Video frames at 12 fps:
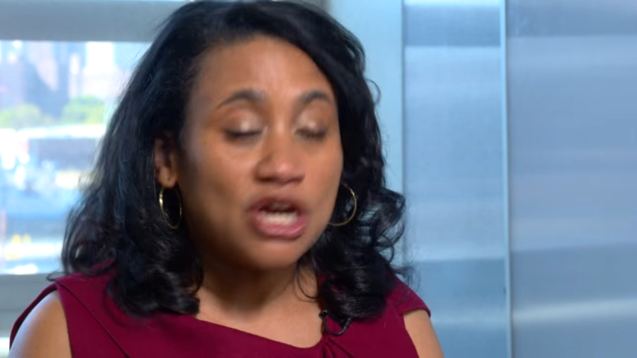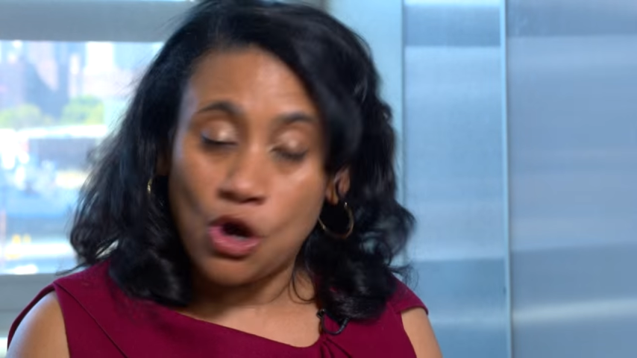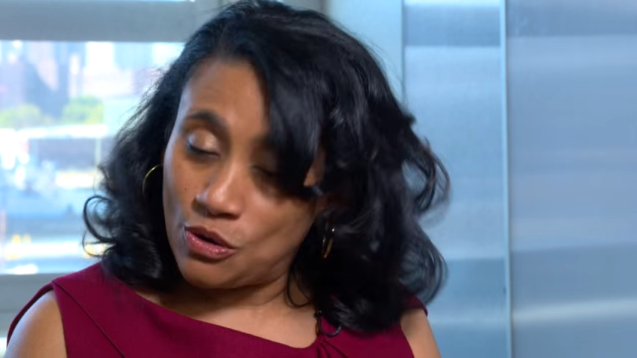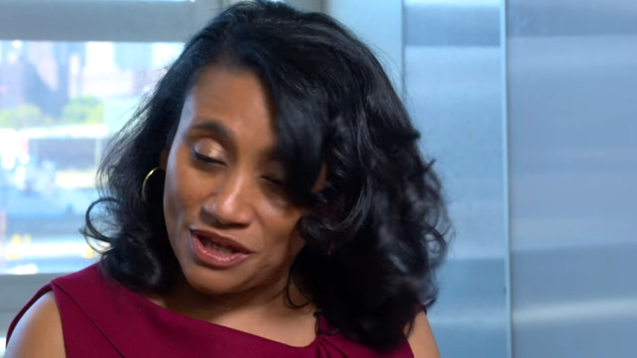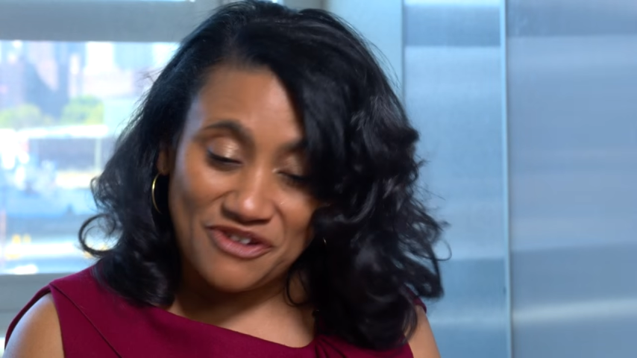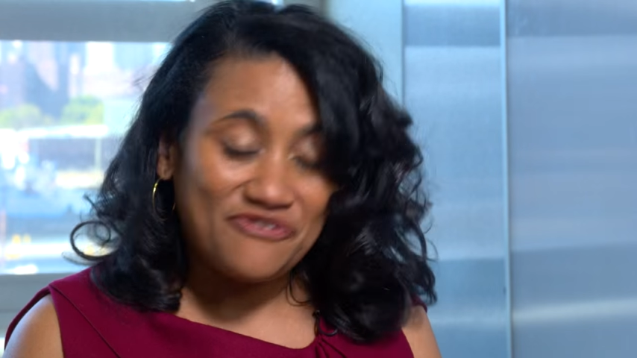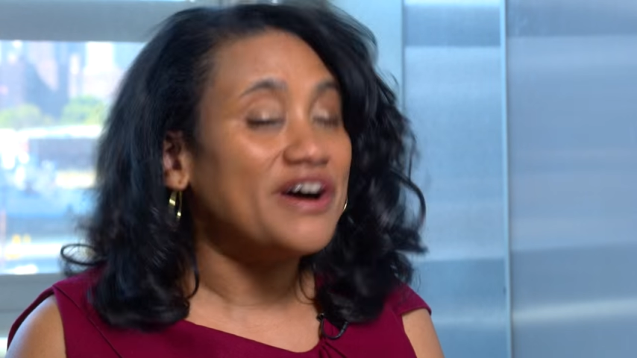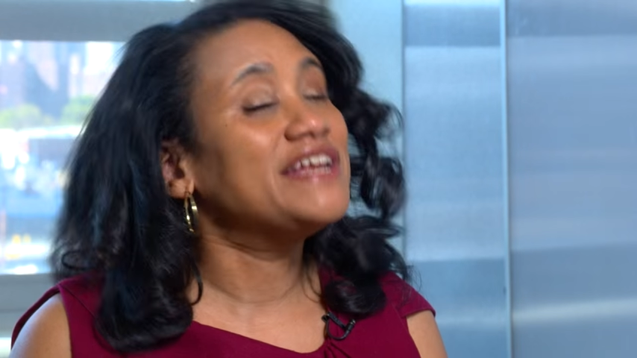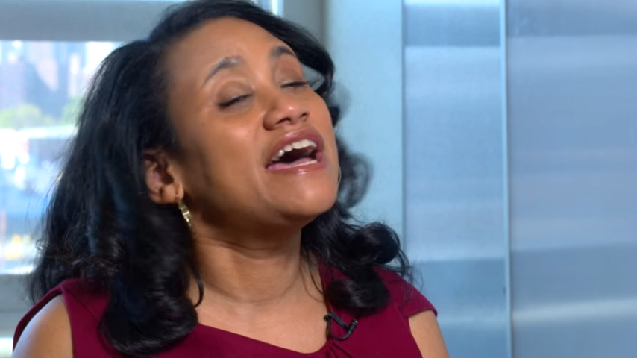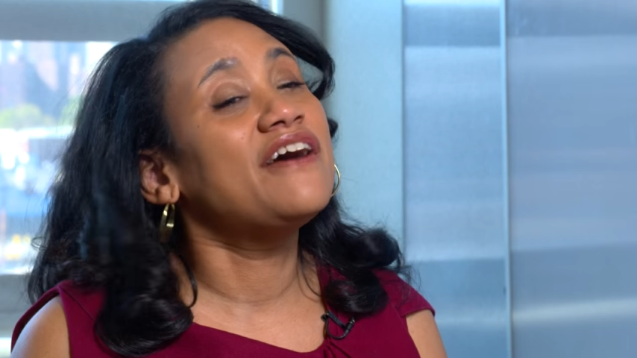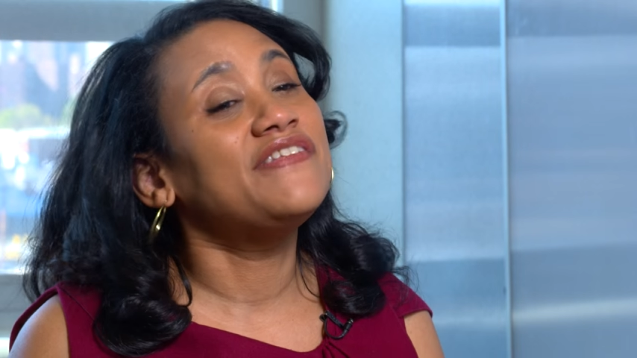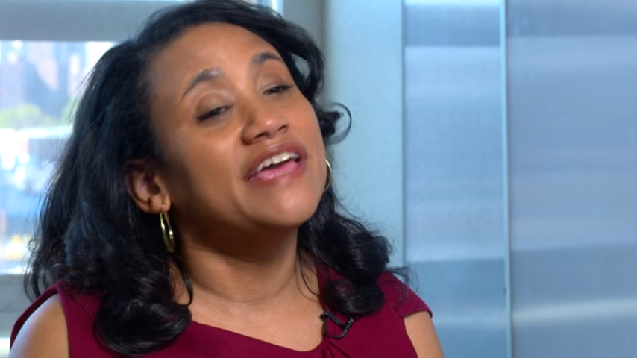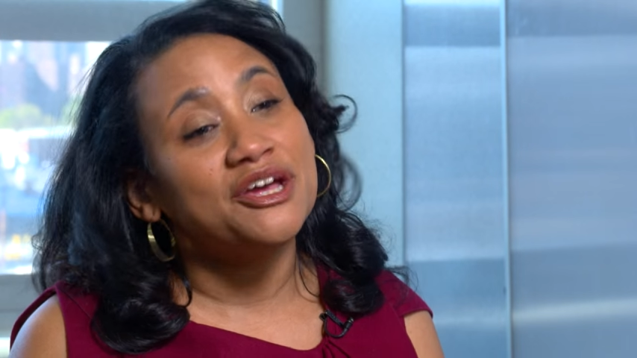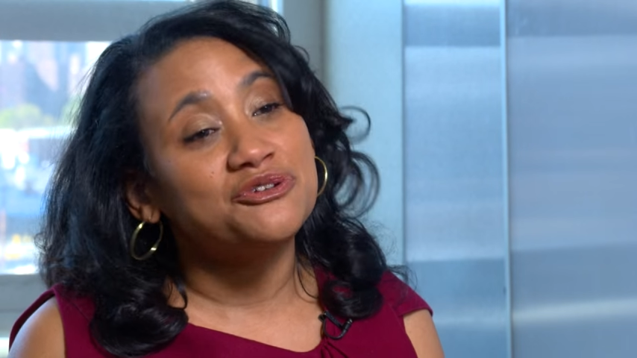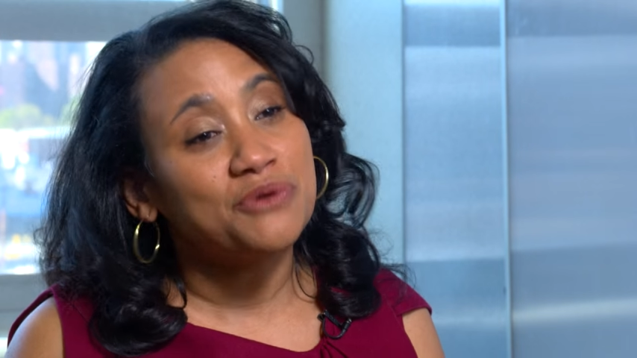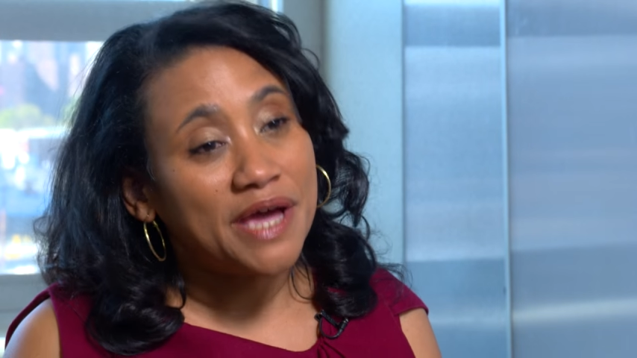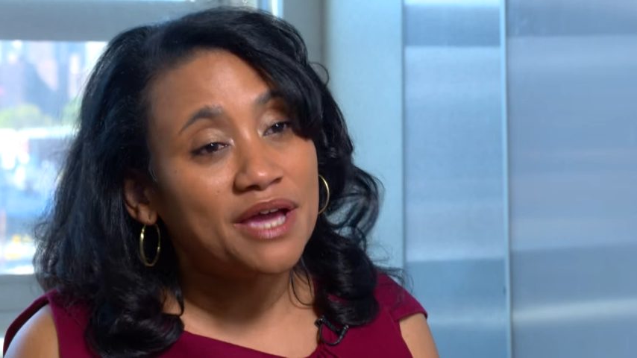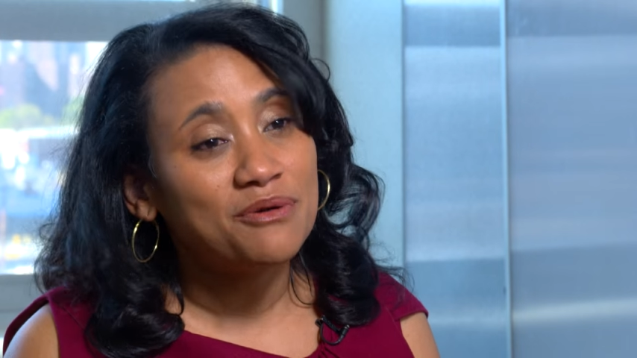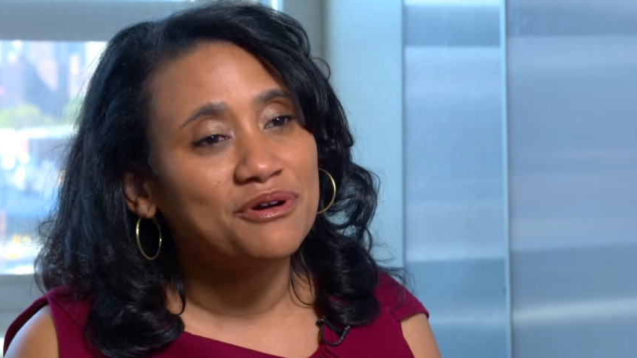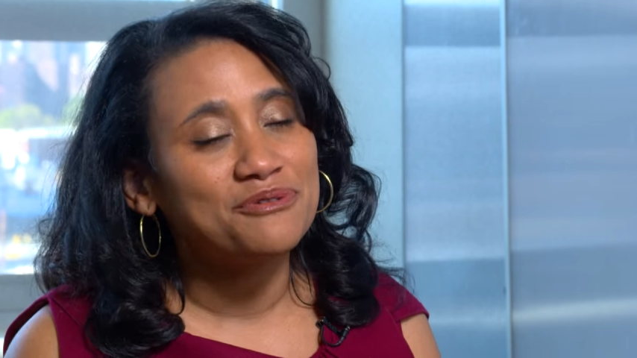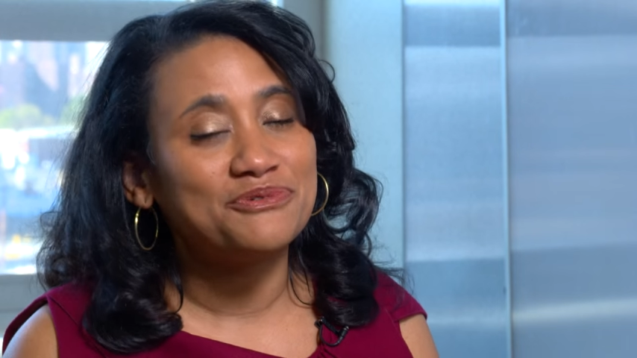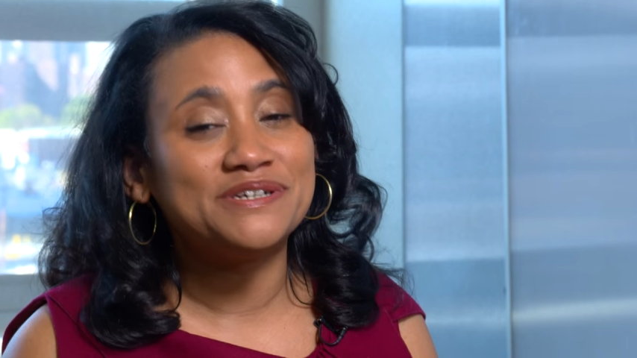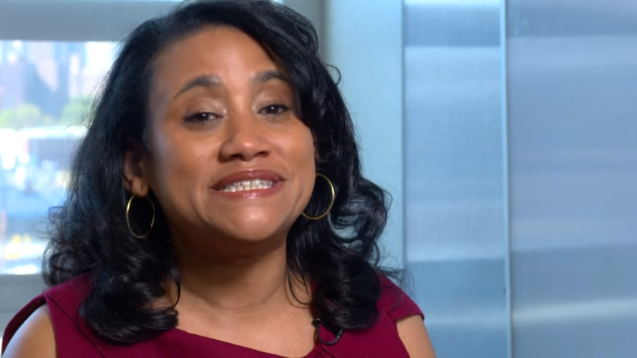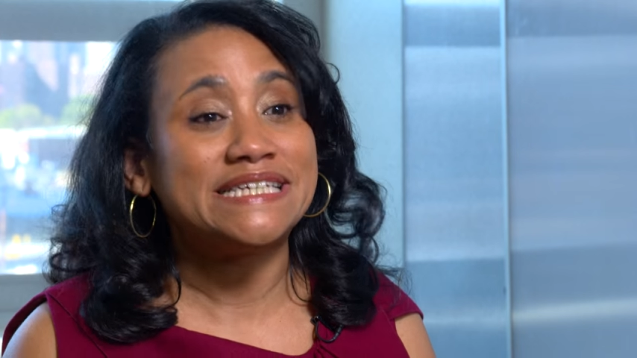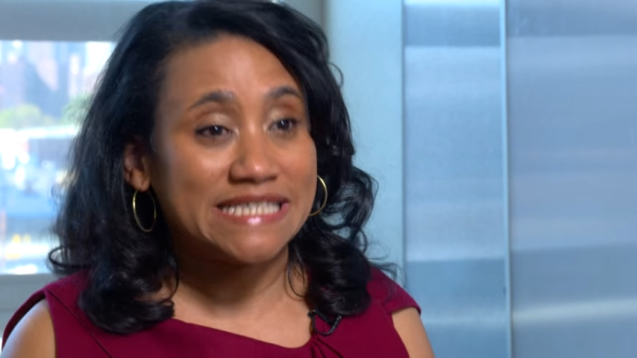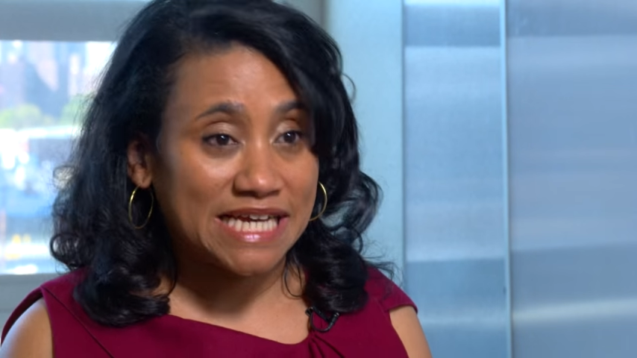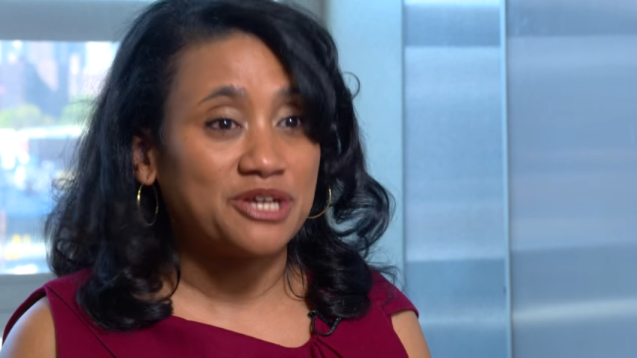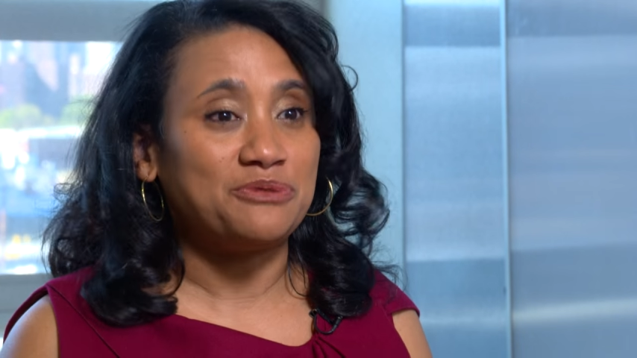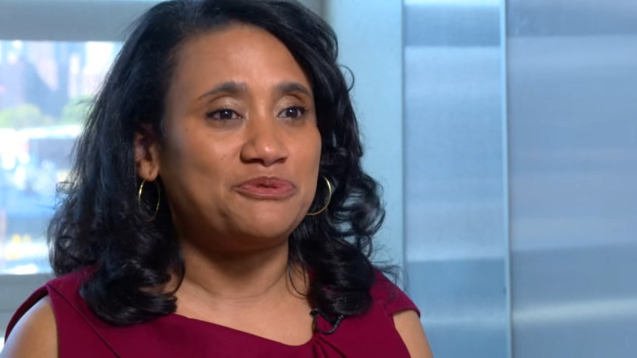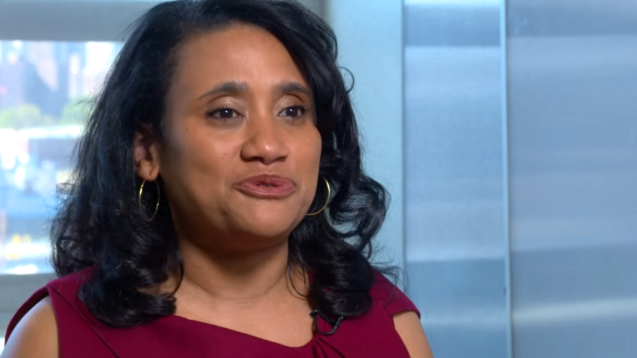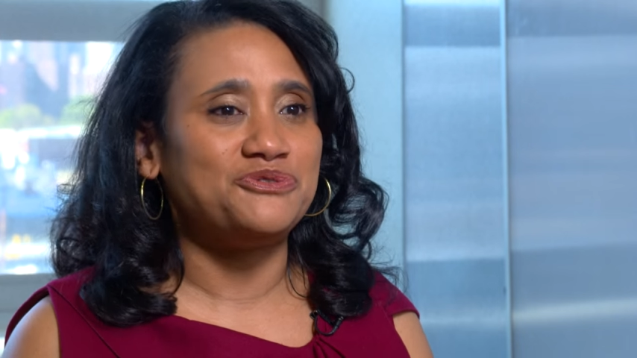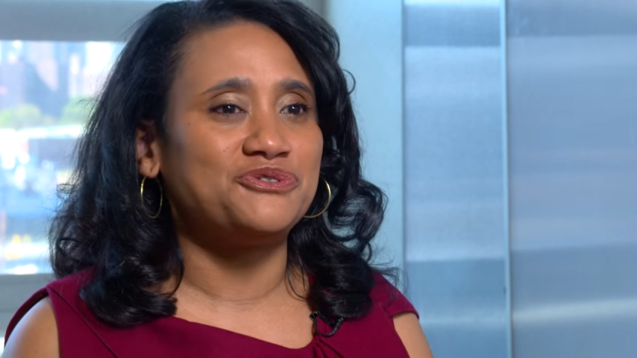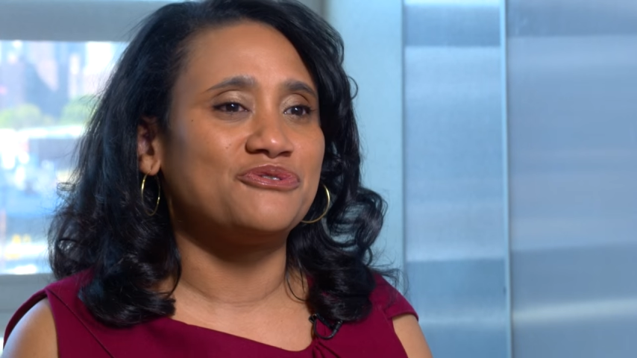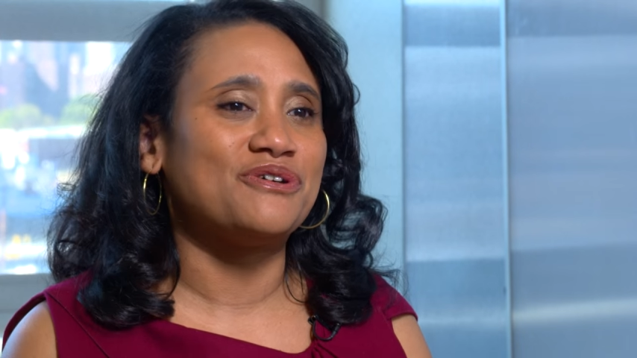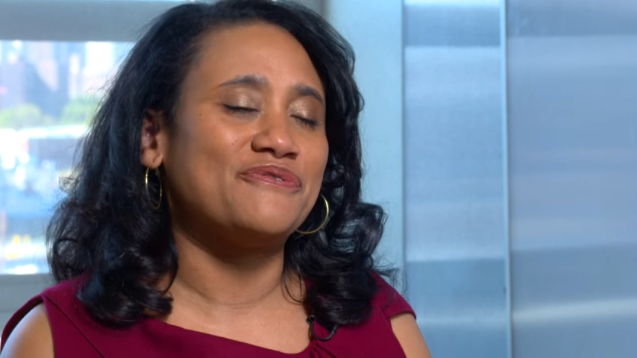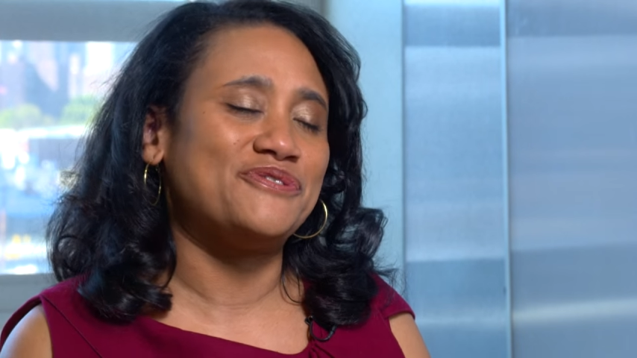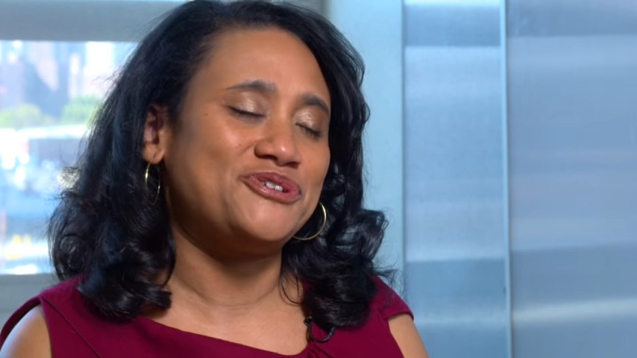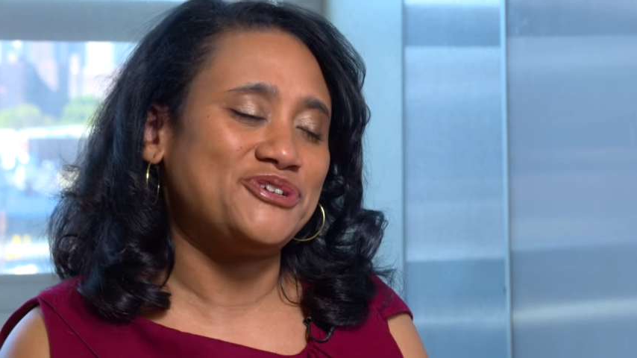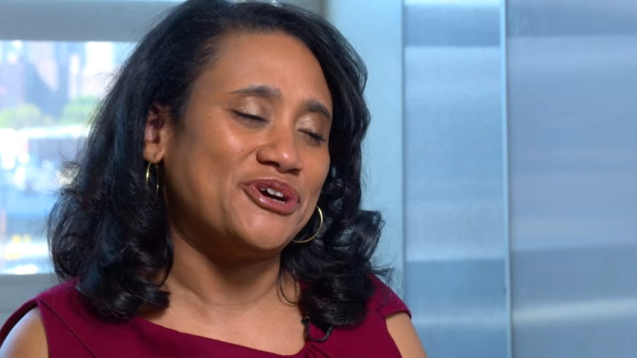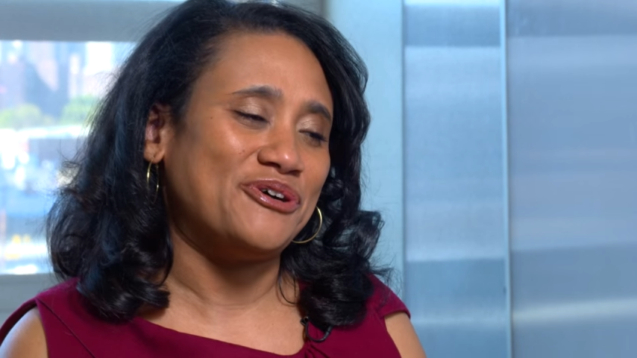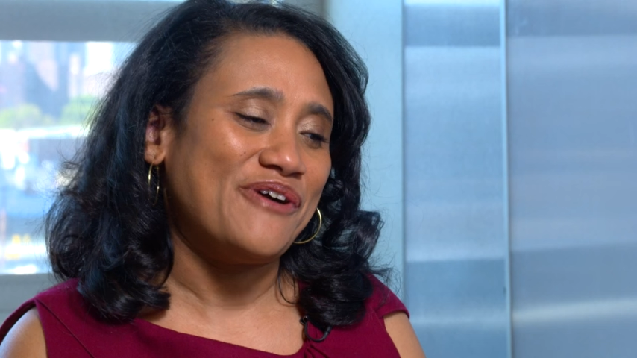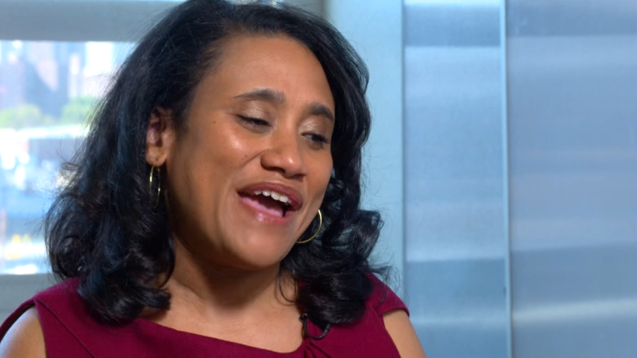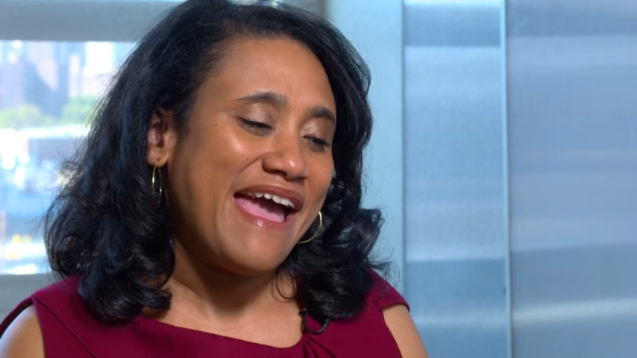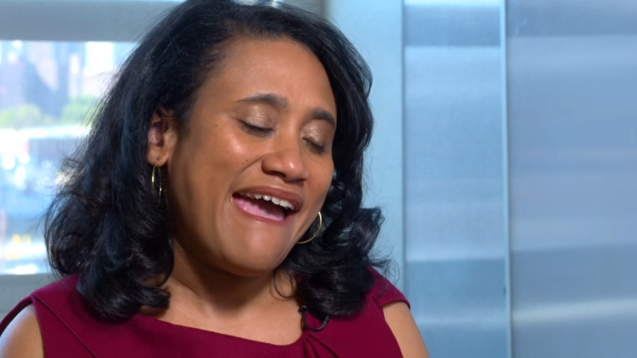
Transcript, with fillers: only to find out that Andrew Hayward was the executive producer of the show.